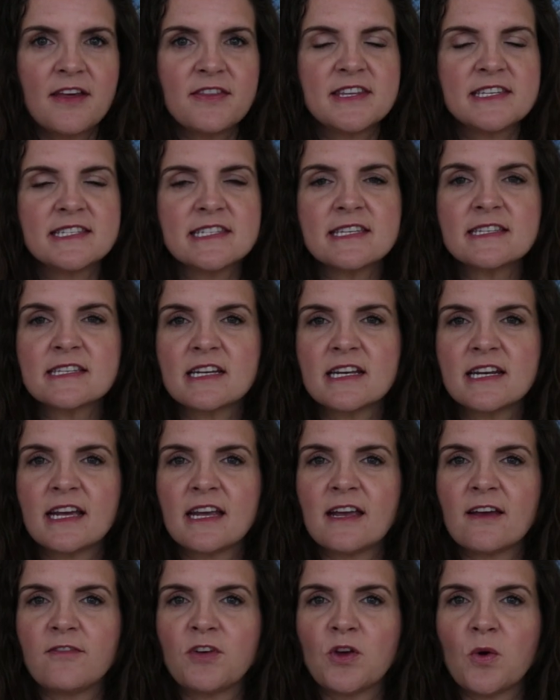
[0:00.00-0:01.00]
This is going to
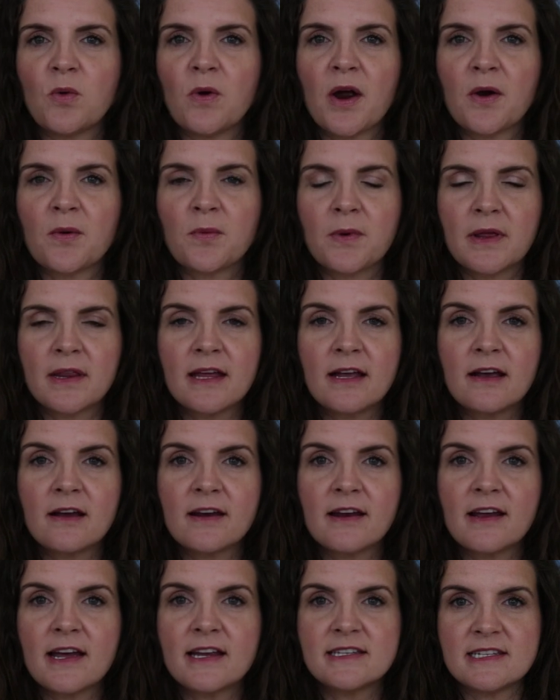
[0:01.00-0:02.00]
give you a really
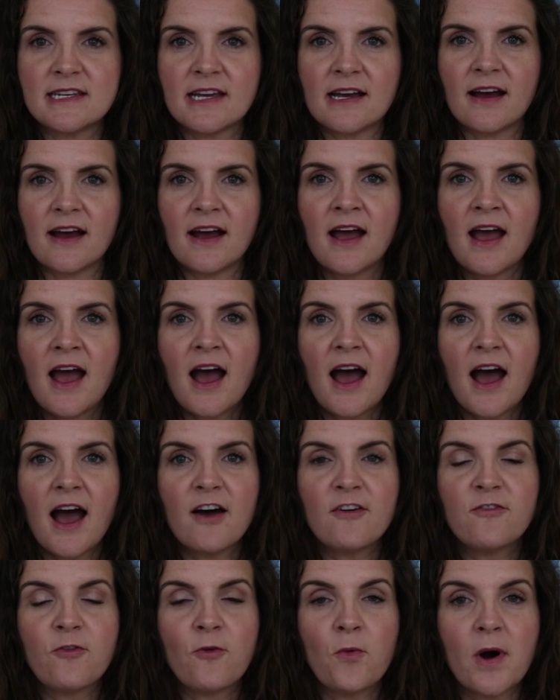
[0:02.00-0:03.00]
good idea
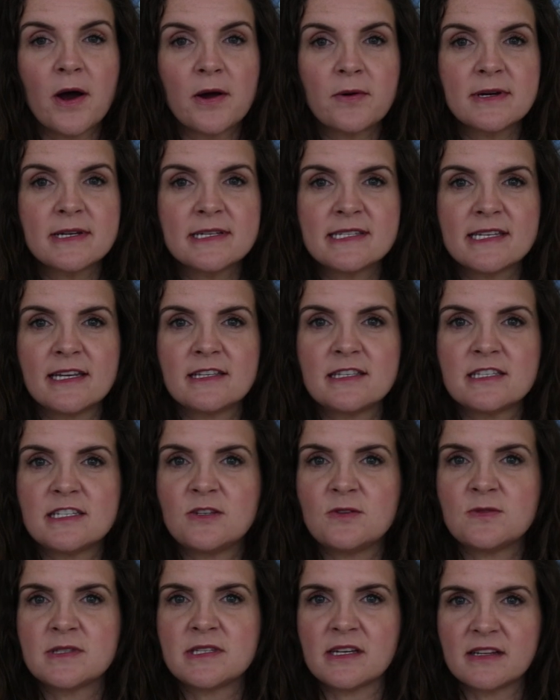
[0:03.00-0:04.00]
of what receipts
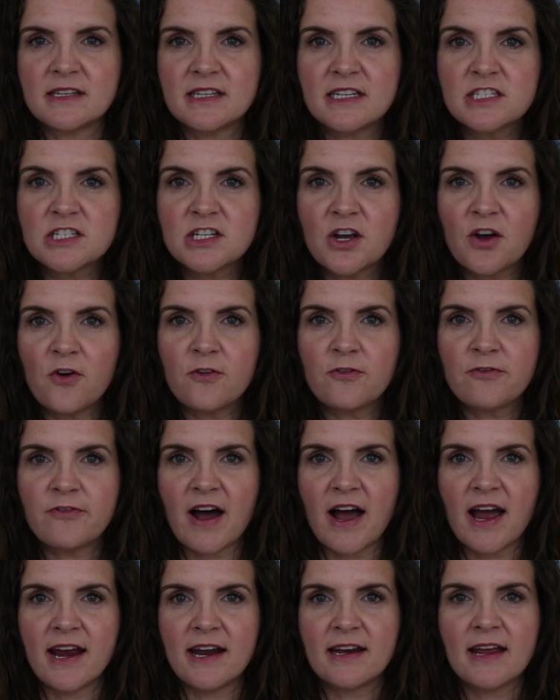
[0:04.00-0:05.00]
you still need to go
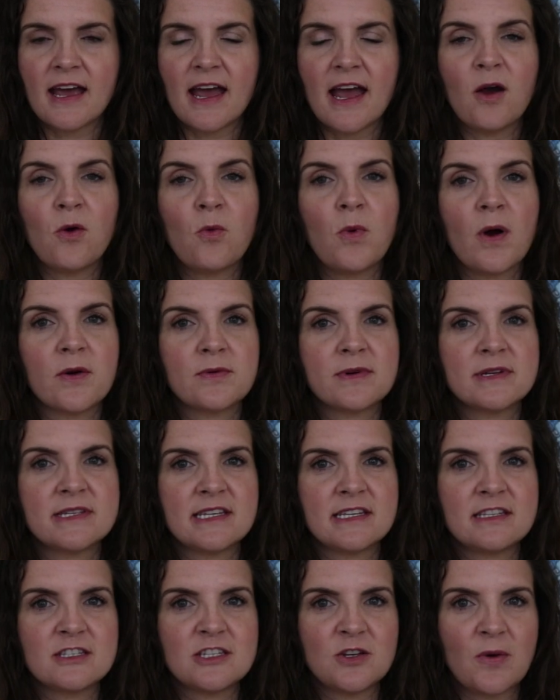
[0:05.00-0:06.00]
find and what
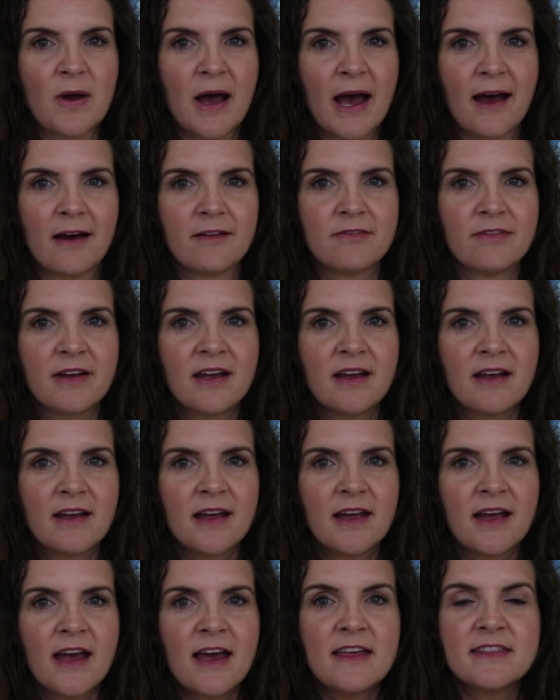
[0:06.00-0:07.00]
receipts you have.
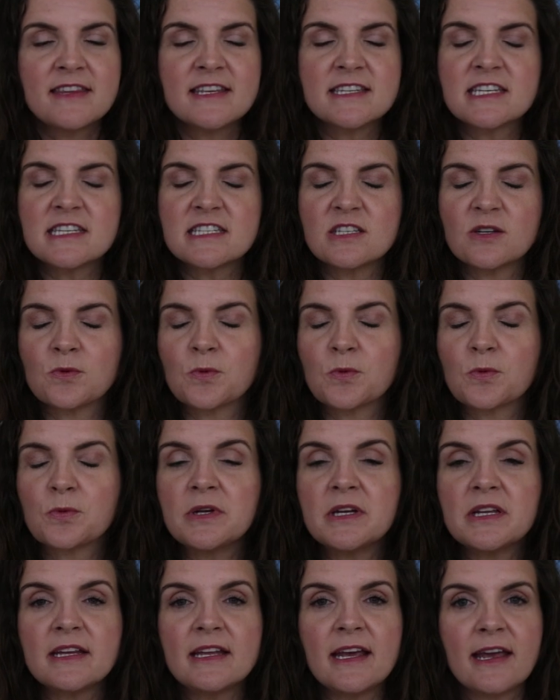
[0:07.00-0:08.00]
This is a
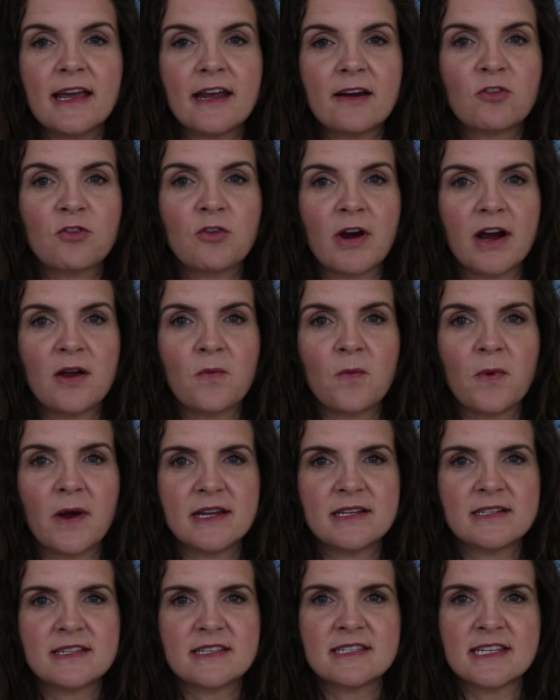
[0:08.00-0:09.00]
really great
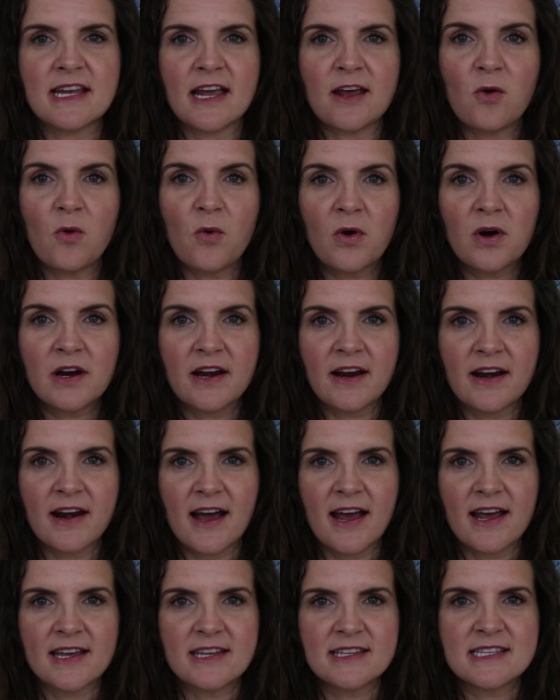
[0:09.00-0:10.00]
way to stay
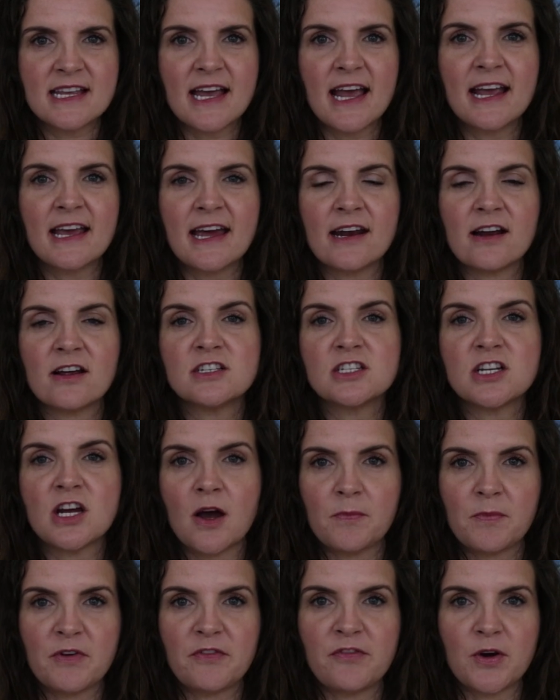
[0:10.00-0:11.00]
organized and get on
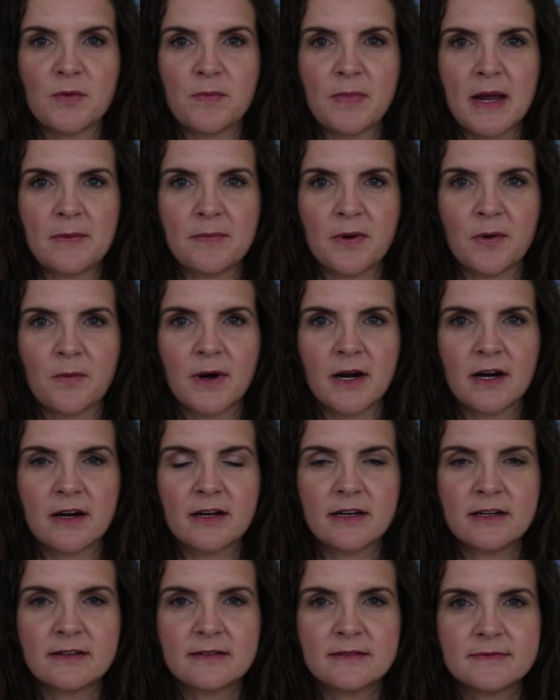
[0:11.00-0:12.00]
top of your
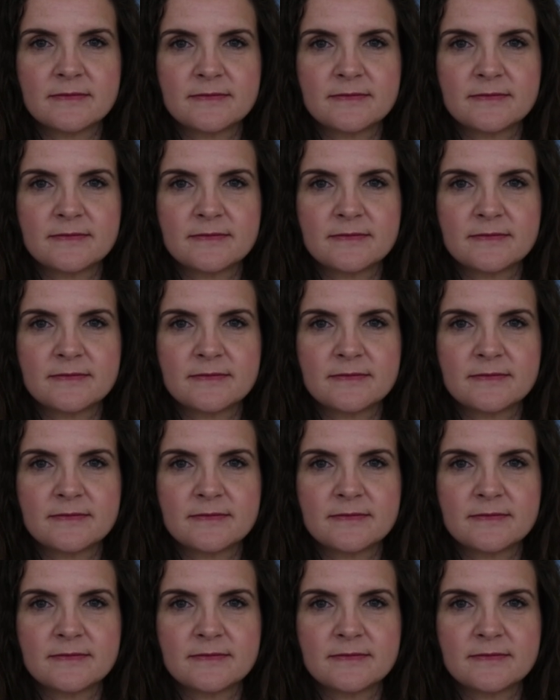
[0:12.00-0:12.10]
paperwork.